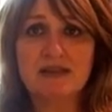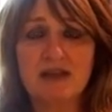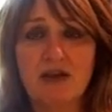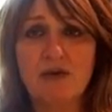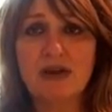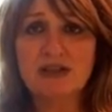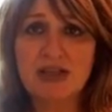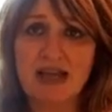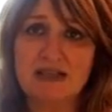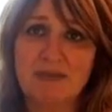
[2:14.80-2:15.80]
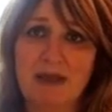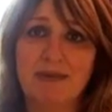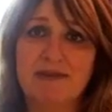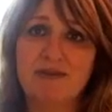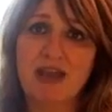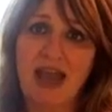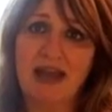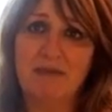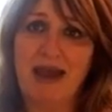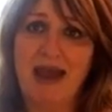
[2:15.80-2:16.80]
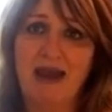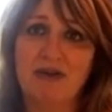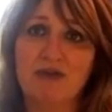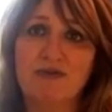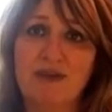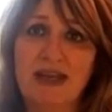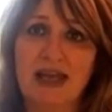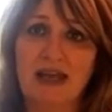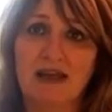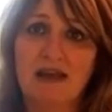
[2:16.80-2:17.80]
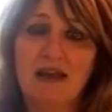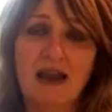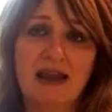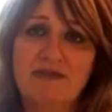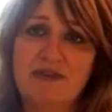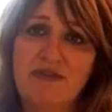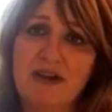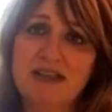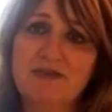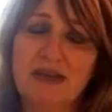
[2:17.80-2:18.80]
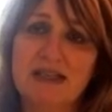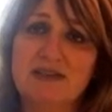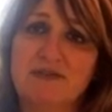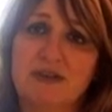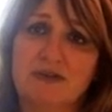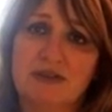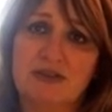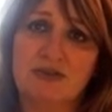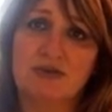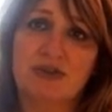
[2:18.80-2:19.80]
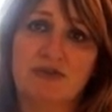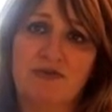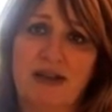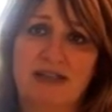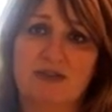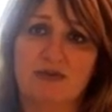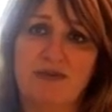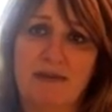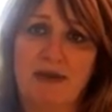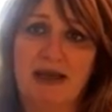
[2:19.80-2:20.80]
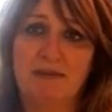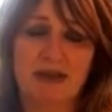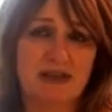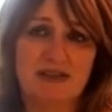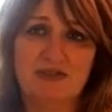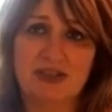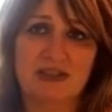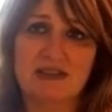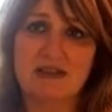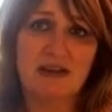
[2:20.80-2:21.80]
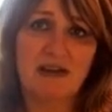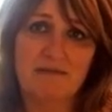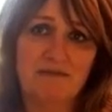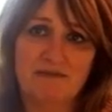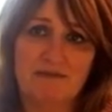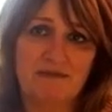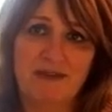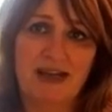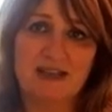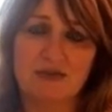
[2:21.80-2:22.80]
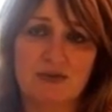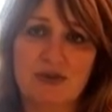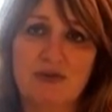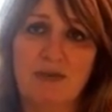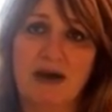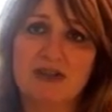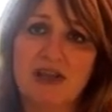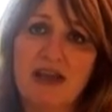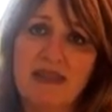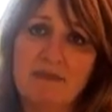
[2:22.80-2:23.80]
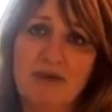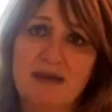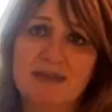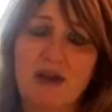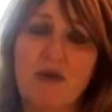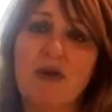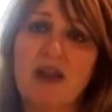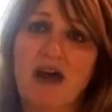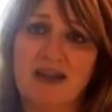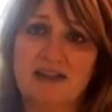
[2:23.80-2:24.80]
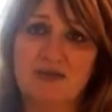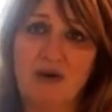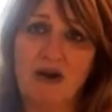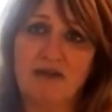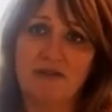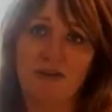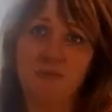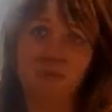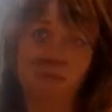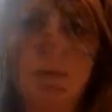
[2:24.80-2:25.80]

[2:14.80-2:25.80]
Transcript: So chat to people if you can about how you're feeling. And if you find it really difficult to talk to your friends or family because you just feel it's all too much, then perhaps go online to our group.